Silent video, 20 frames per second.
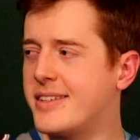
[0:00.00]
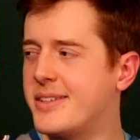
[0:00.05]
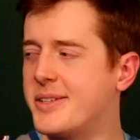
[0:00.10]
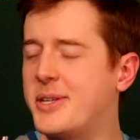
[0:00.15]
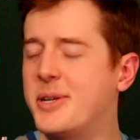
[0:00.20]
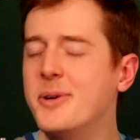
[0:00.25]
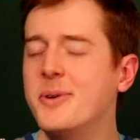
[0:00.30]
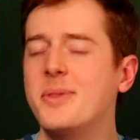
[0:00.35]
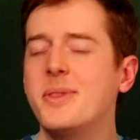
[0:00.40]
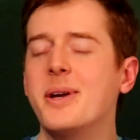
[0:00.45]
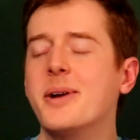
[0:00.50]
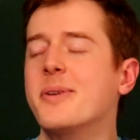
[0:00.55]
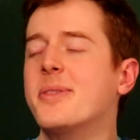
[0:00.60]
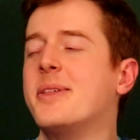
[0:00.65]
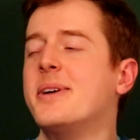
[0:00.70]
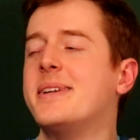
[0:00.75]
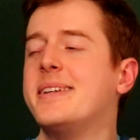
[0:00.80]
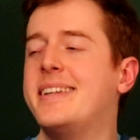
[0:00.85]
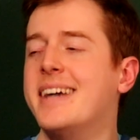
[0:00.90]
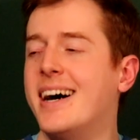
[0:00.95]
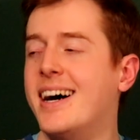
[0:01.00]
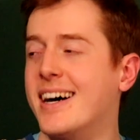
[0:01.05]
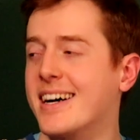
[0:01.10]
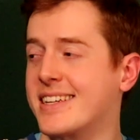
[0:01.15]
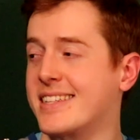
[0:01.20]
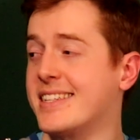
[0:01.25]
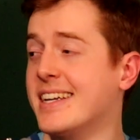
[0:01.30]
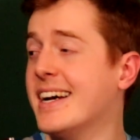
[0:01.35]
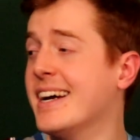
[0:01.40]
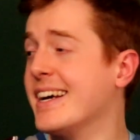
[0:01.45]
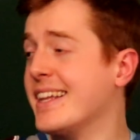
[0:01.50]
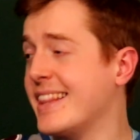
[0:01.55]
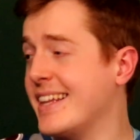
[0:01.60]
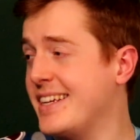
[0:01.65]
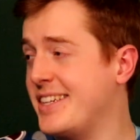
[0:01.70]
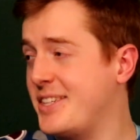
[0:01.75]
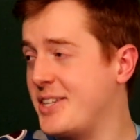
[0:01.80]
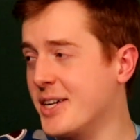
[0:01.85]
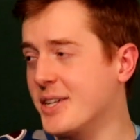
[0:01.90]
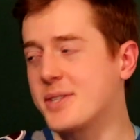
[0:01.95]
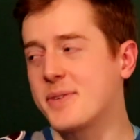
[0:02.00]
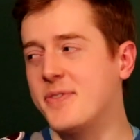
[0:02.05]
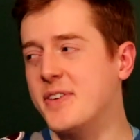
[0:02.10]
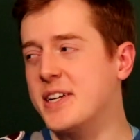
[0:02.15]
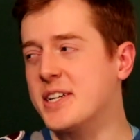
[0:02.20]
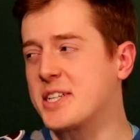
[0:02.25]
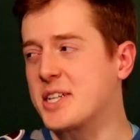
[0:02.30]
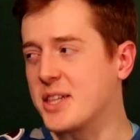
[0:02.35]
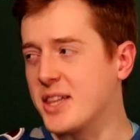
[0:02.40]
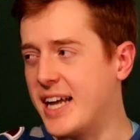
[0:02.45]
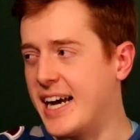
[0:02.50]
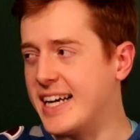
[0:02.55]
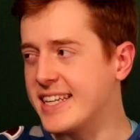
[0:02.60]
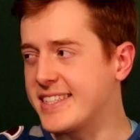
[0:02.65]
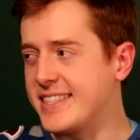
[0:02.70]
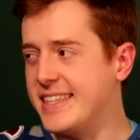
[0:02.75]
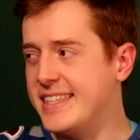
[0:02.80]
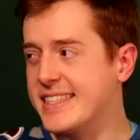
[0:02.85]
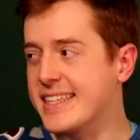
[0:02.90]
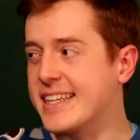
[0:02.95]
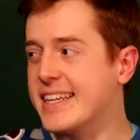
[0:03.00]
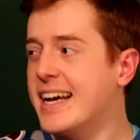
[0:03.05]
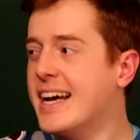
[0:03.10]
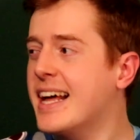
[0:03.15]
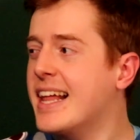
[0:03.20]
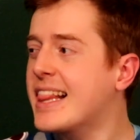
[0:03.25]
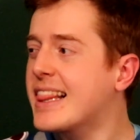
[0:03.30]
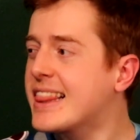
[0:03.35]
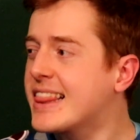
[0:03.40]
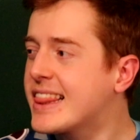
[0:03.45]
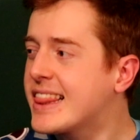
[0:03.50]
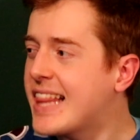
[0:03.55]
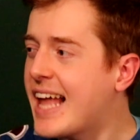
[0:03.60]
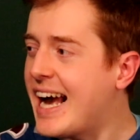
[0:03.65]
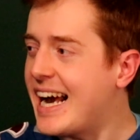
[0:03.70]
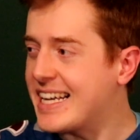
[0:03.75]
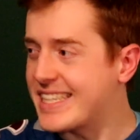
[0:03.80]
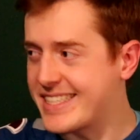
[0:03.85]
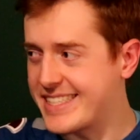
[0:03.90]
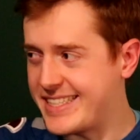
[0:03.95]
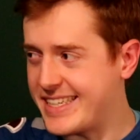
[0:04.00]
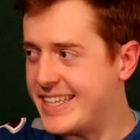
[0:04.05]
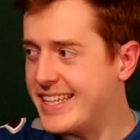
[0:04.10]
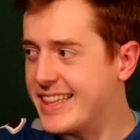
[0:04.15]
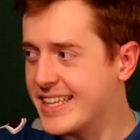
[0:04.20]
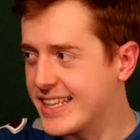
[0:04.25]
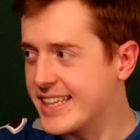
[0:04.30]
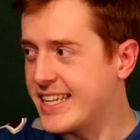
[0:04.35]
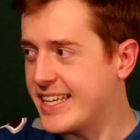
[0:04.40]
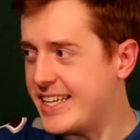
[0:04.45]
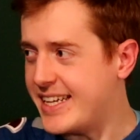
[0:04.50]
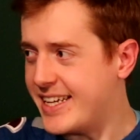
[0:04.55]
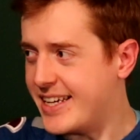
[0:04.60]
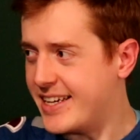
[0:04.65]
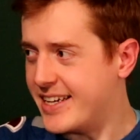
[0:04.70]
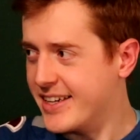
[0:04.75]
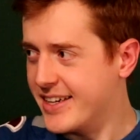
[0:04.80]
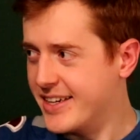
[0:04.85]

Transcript: Dude, they're the Ducks. They just finished last season last in the league.